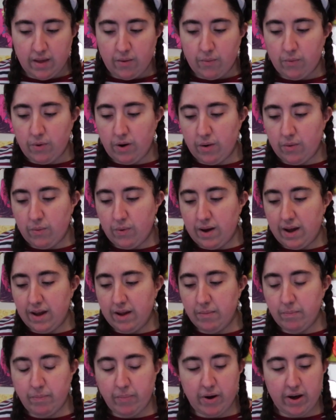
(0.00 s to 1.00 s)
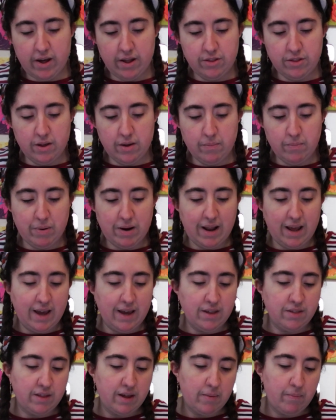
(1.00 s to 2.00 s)
were weighing pots and
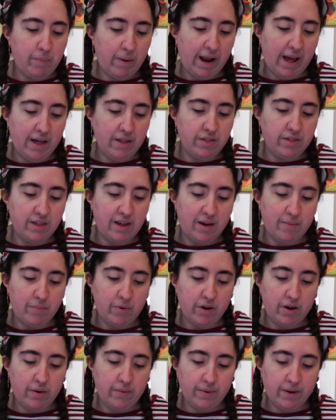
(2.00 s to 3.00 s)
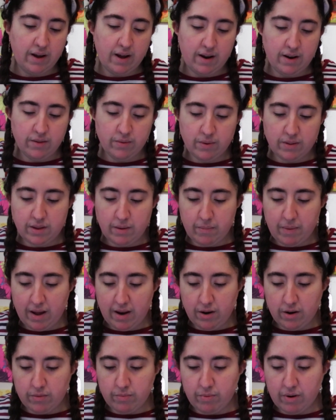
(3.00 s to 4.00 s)
plates and plant samples, and regardless of the
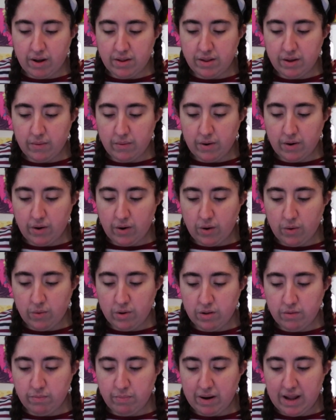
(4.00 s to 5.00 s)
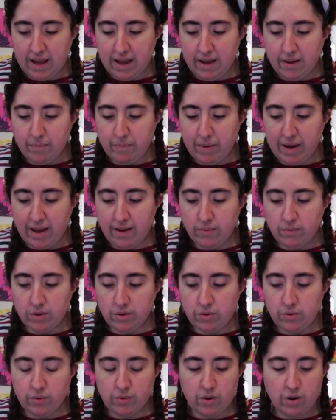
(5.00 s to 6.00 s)
miners brought, they were always paid
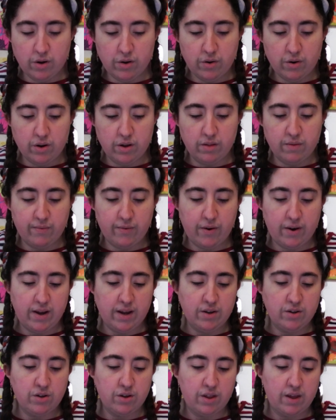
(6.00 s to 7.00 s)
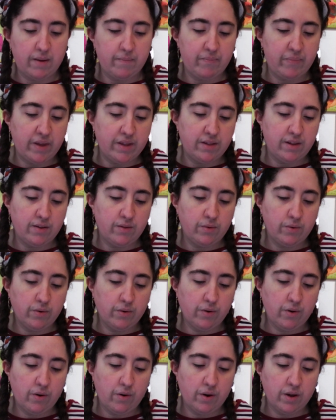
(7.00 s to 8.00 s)
with 2 gold coins for each of them, and the 2
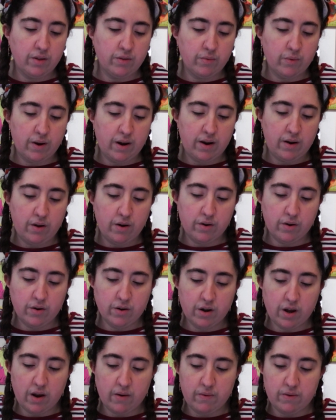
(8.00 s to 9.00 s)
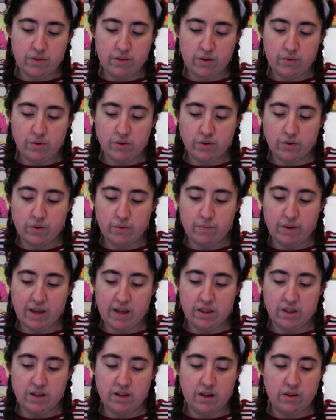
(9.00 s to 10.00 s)
coins were a local currency which could be
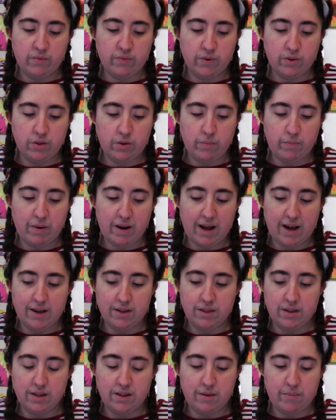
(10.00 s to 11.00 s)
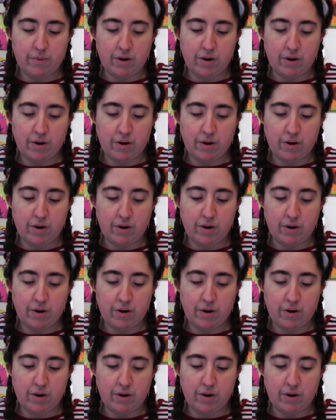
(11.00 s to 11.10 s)
exchanged for supplies in the